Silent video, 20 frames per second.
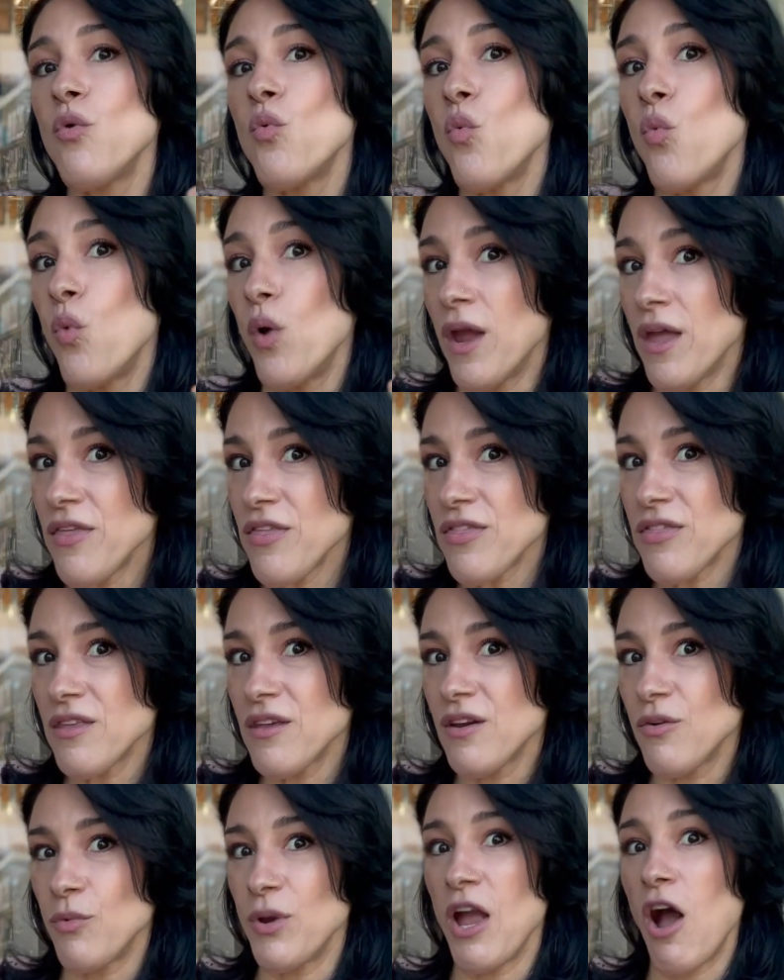with,
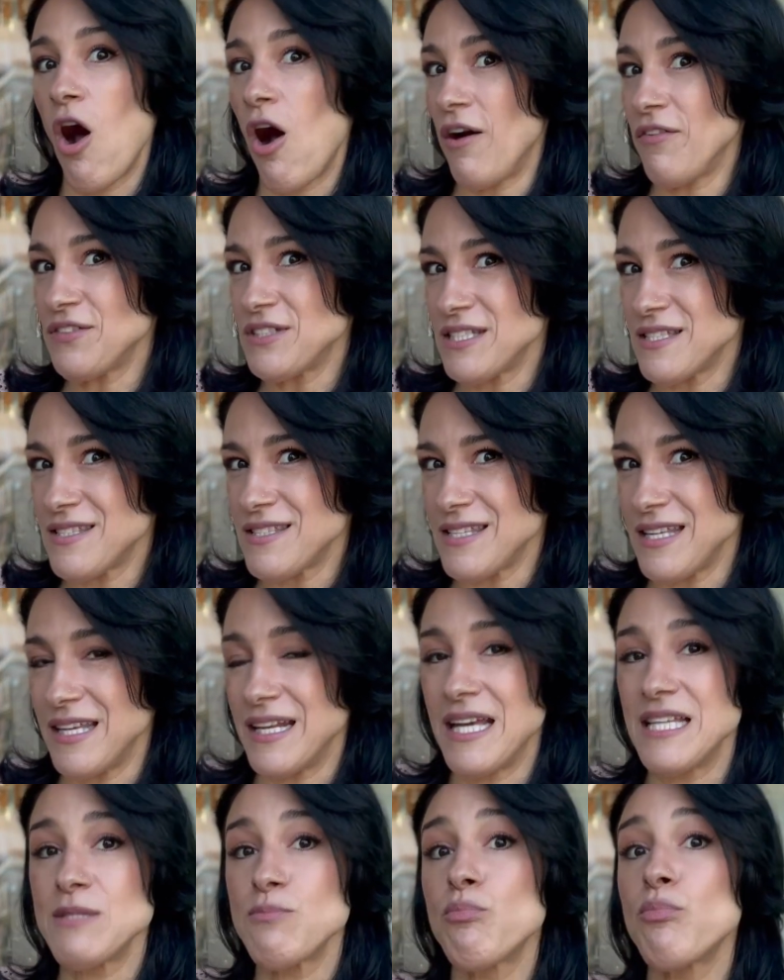we often see it
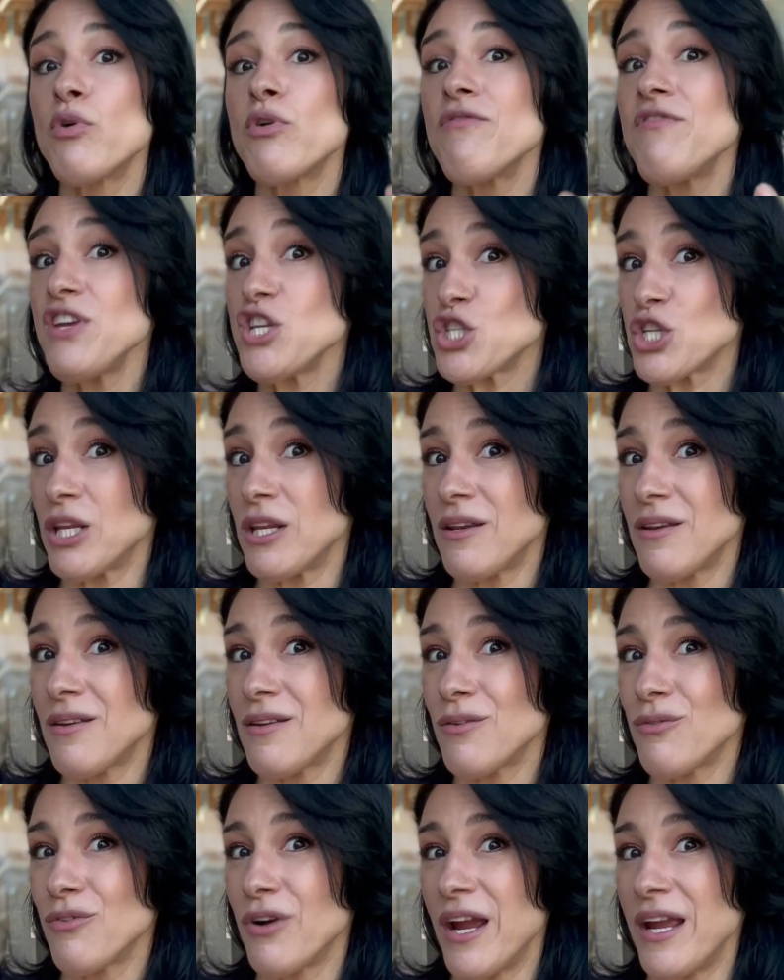as provision,
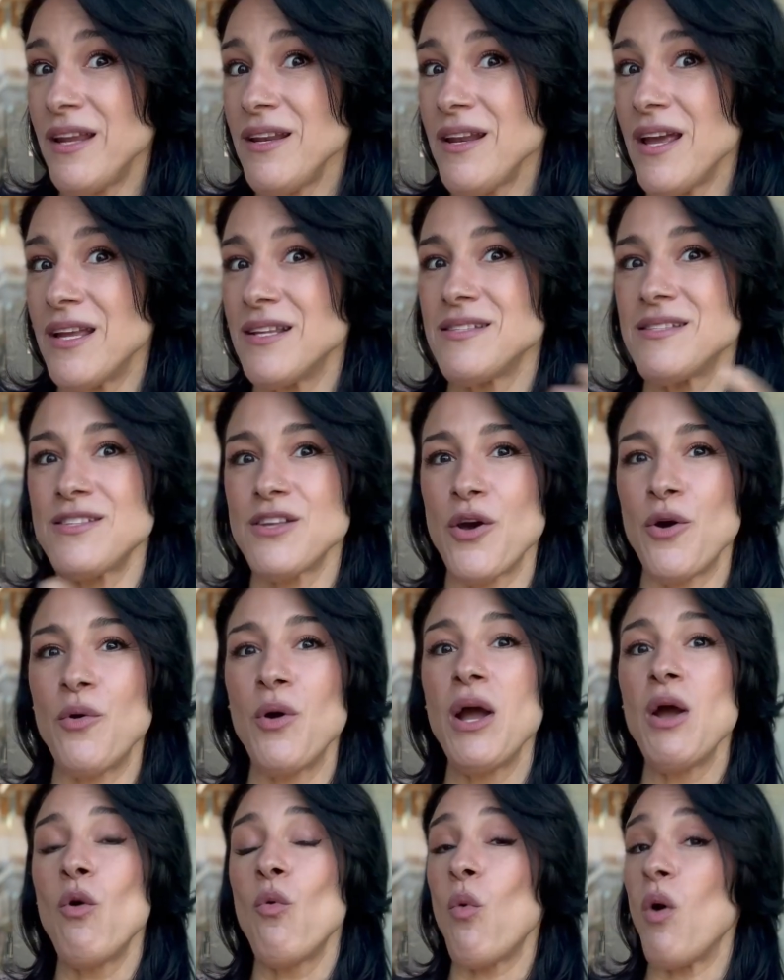right? And so
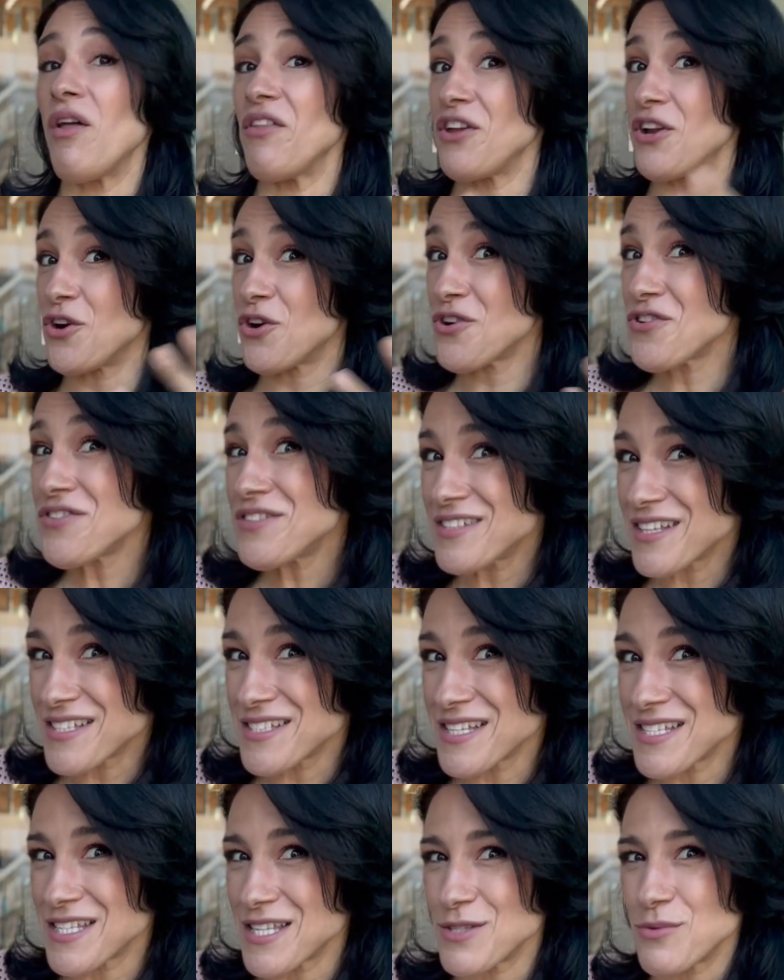while the earth does
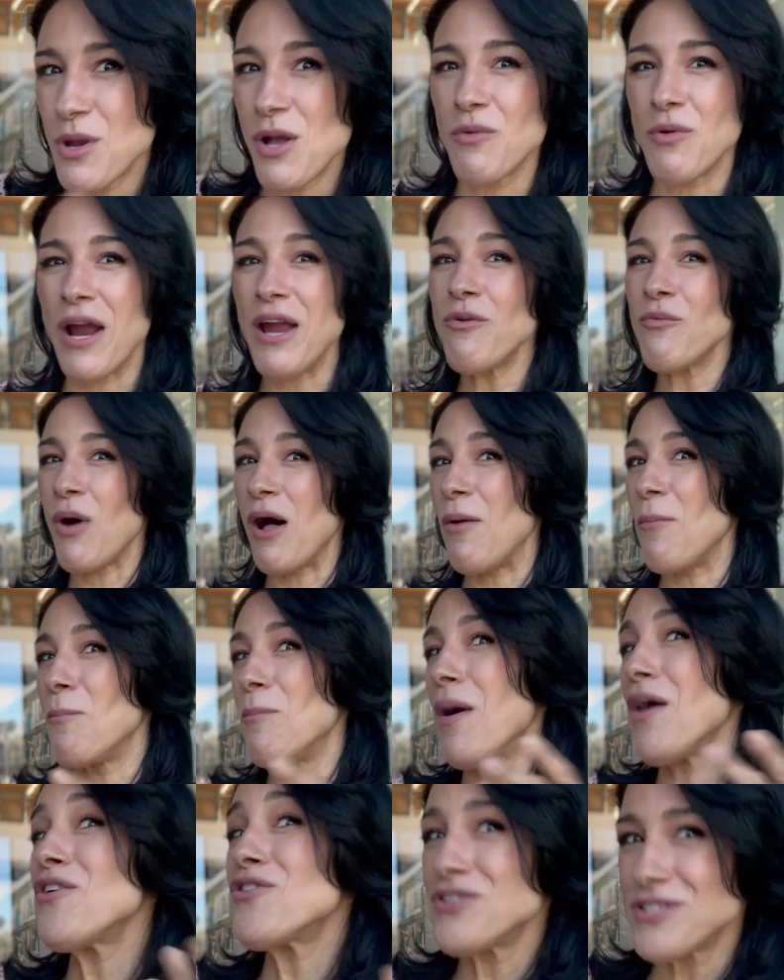this as well, right? While
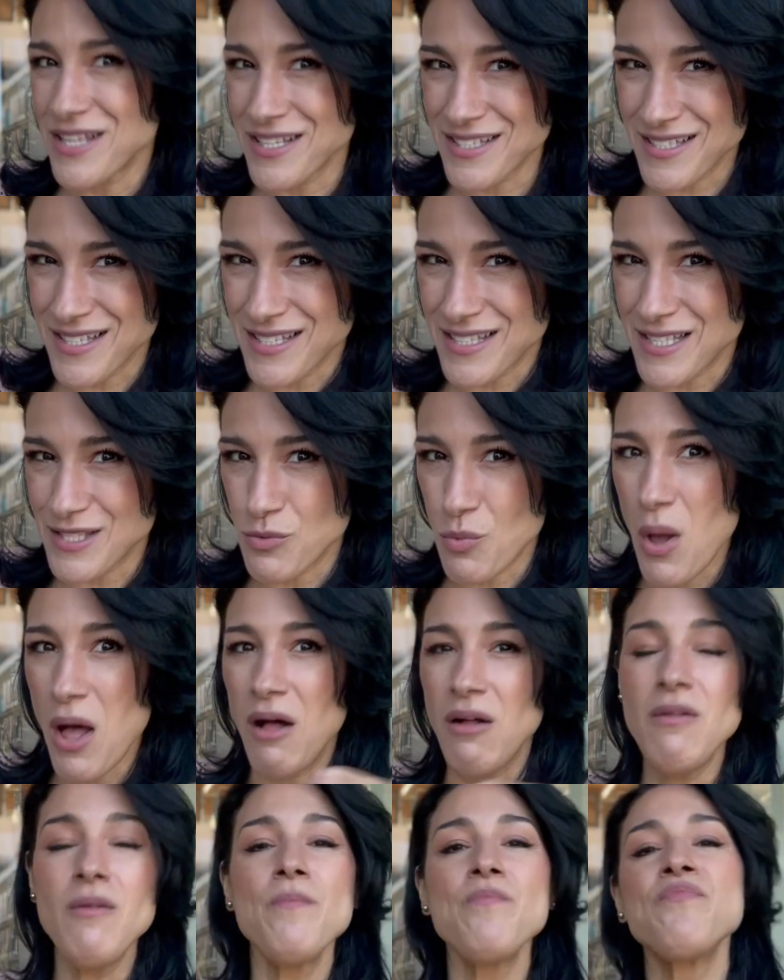mother does this as
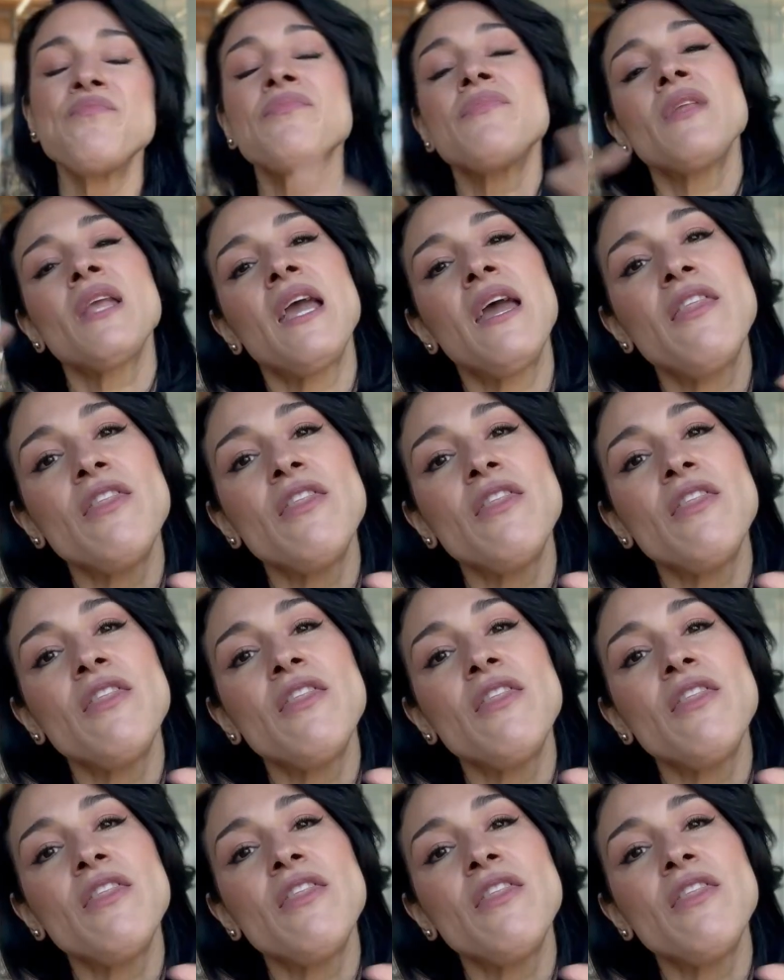well, in